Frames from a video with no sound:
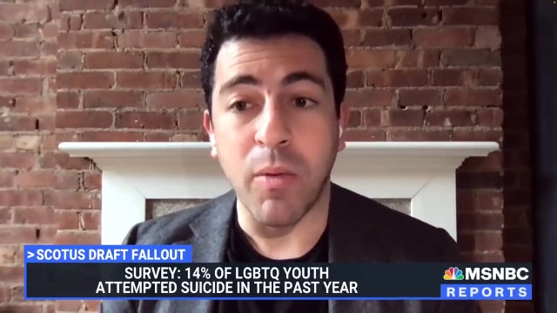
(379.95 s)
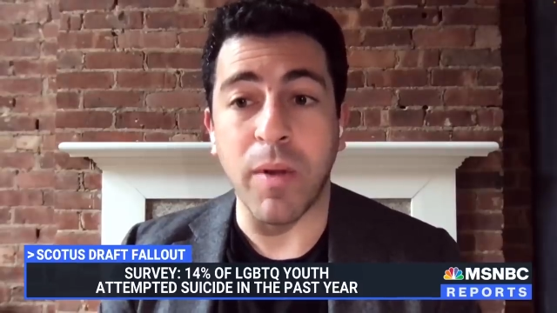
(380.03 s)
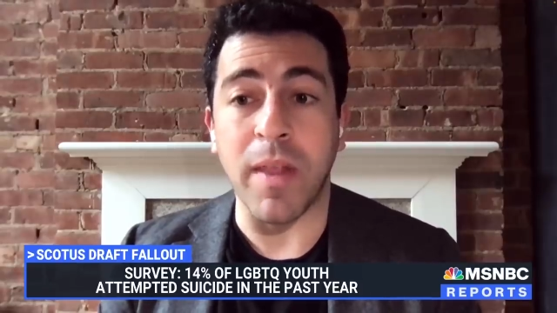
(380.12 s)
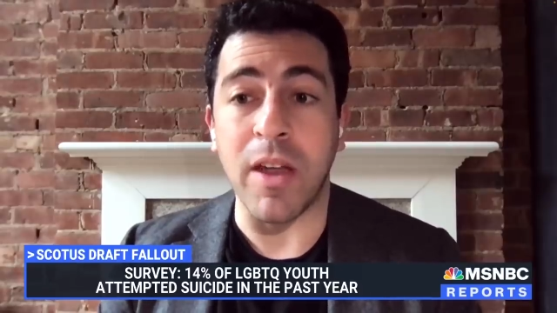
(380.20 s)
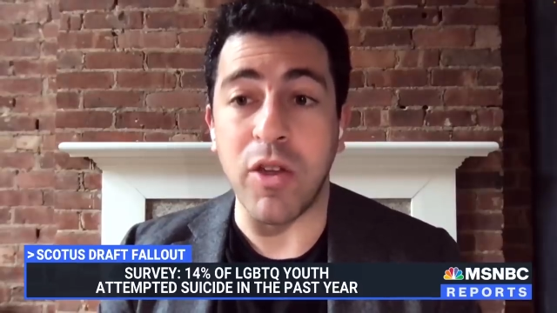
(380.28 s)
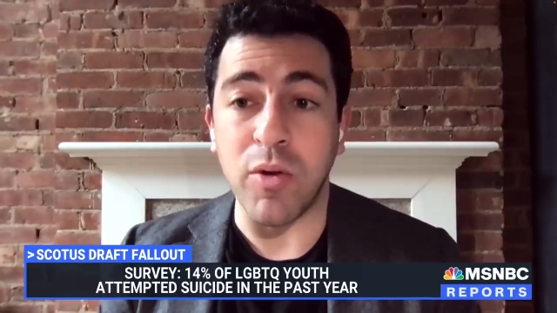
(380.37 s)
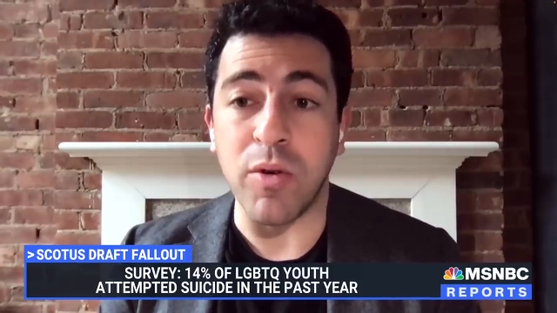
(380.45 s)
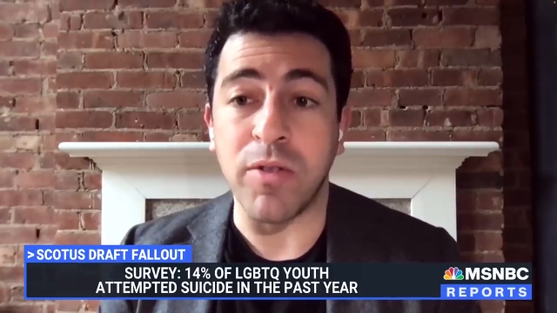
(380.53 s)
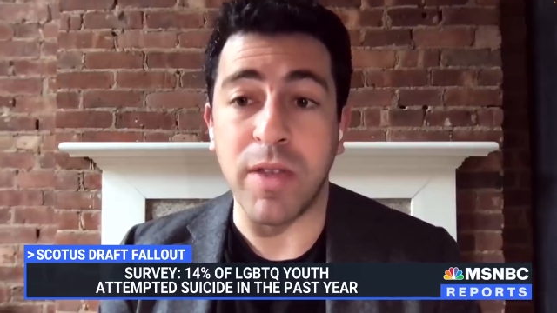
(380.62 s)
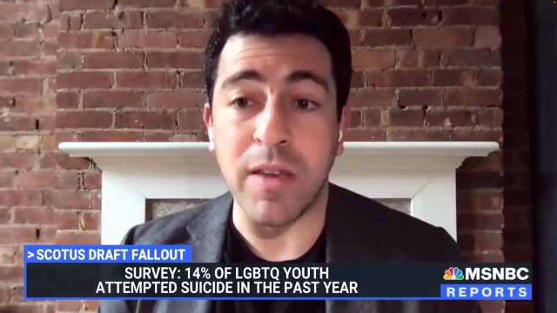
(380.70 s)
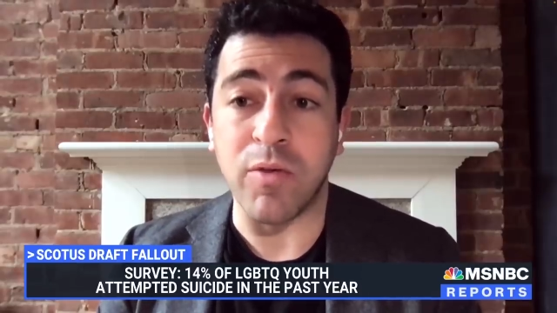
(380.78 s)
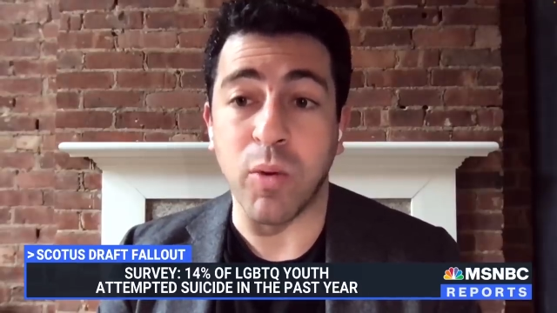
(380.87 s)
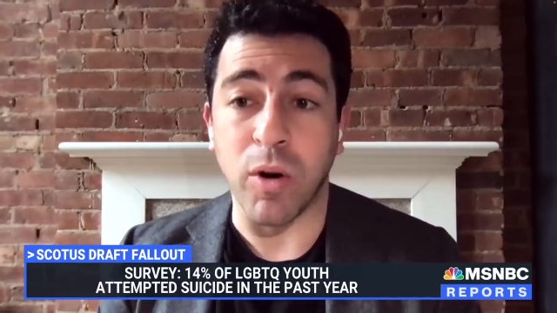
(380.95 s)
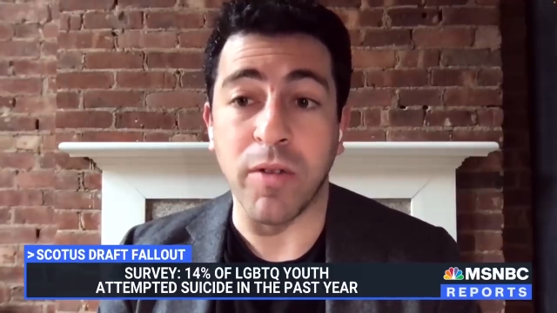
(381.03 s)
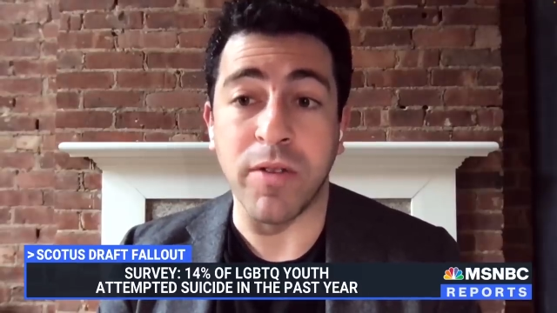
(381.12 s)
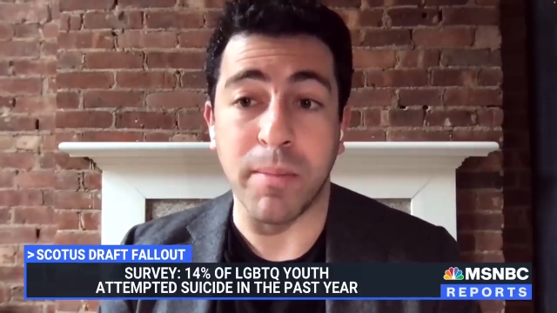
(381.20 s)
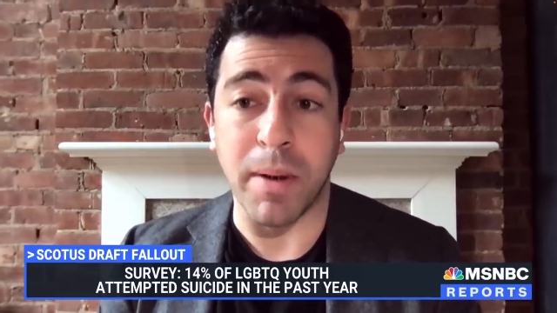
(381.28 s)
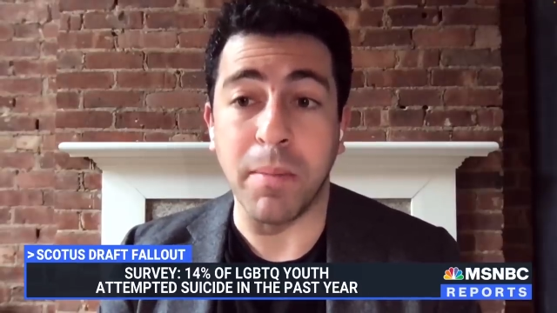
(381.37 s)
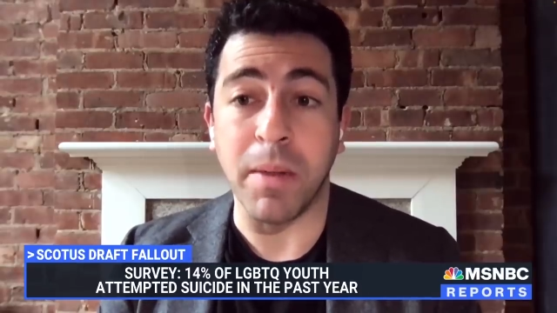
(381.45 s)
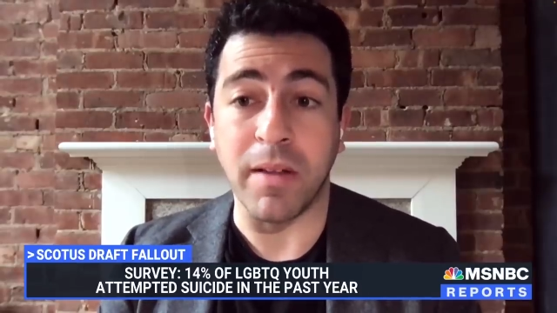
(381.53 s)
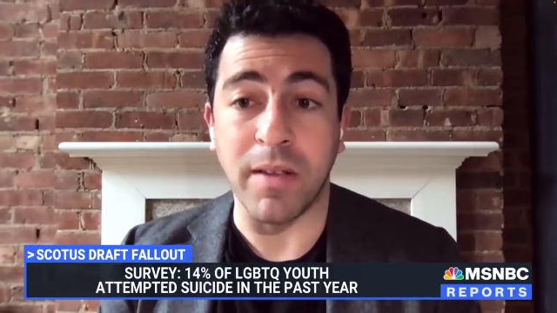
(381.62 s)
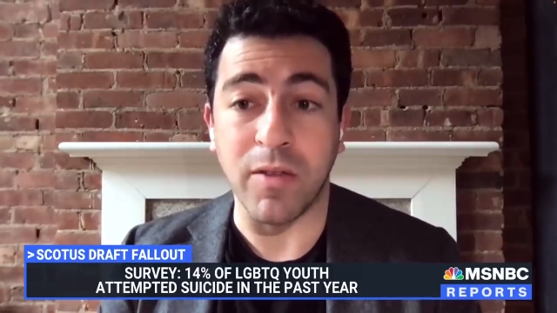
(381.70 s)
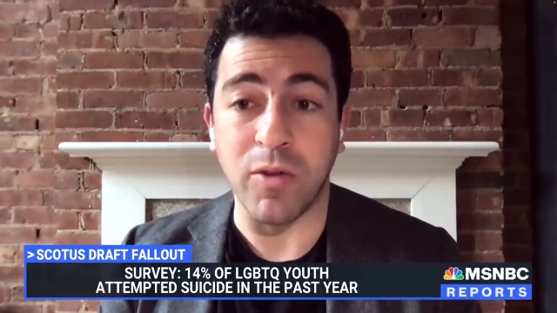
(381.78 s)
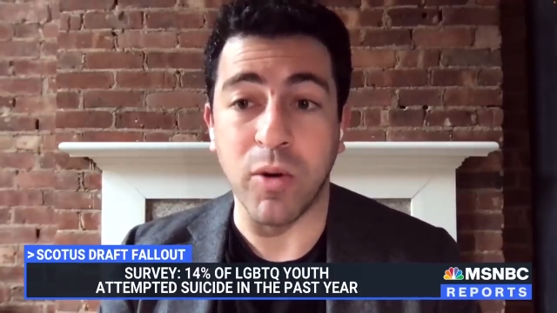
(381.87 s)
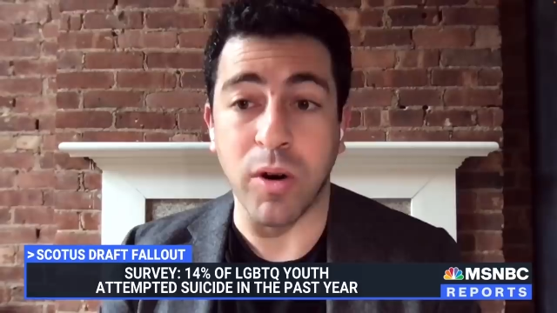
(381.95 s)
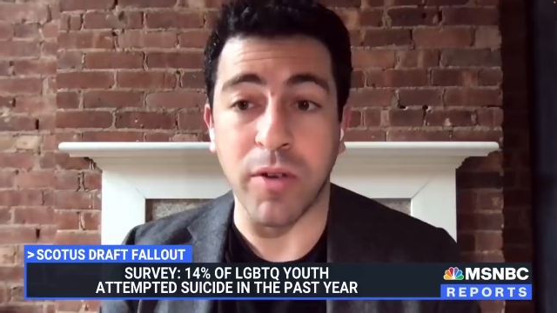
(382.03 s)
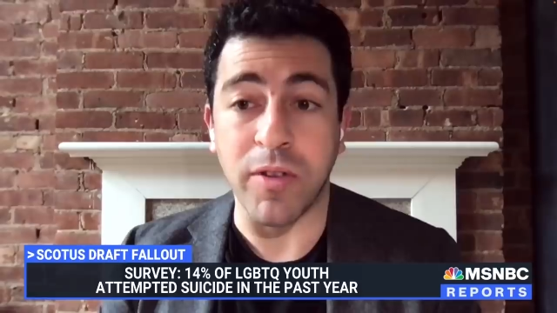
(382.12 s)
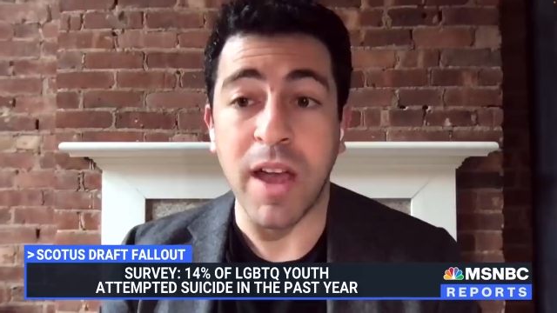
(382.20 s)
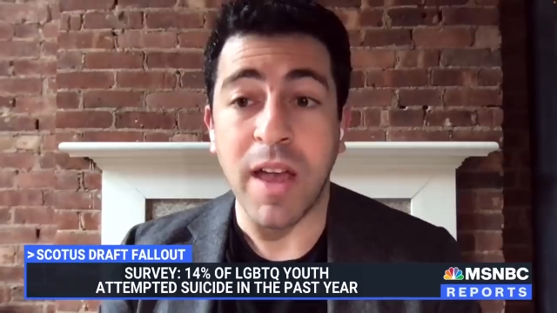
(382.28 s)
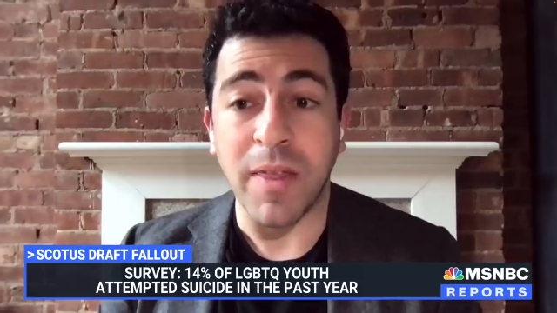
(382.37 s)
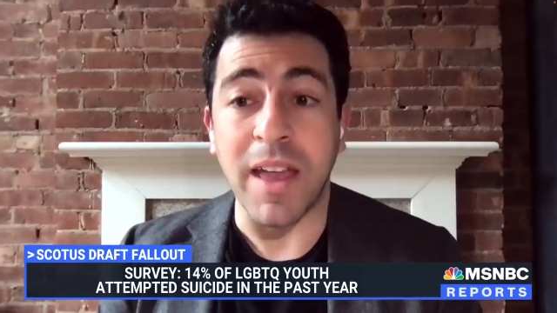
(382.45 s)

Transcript: when they use these words in public discourse